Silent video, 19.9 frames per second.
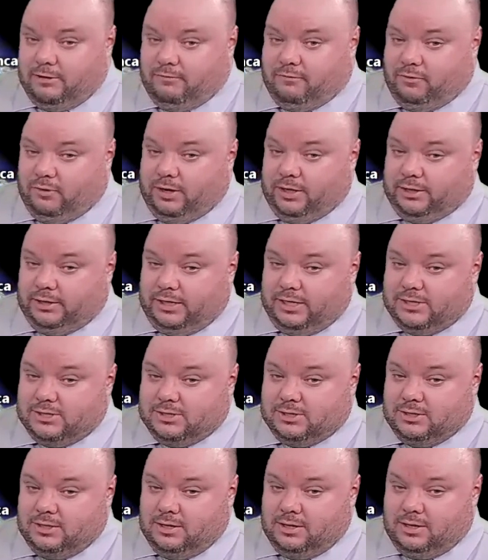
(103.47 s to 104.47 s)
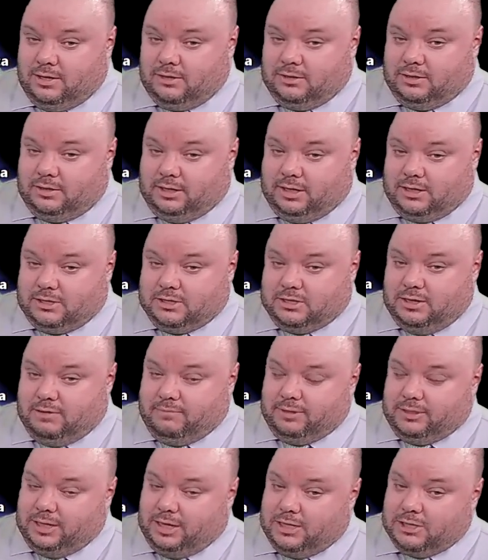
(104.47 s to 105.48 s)
for at least the next
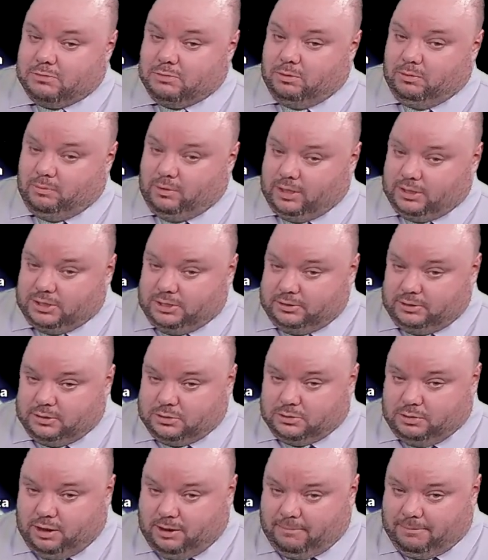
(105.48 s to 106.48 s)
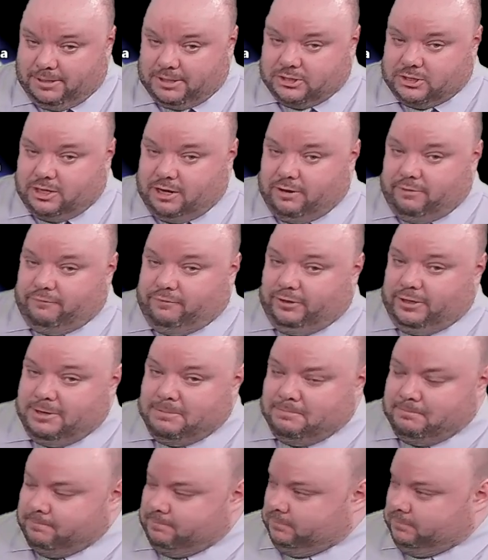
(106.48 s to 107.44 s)
seven days. We're watching the tropics carefully.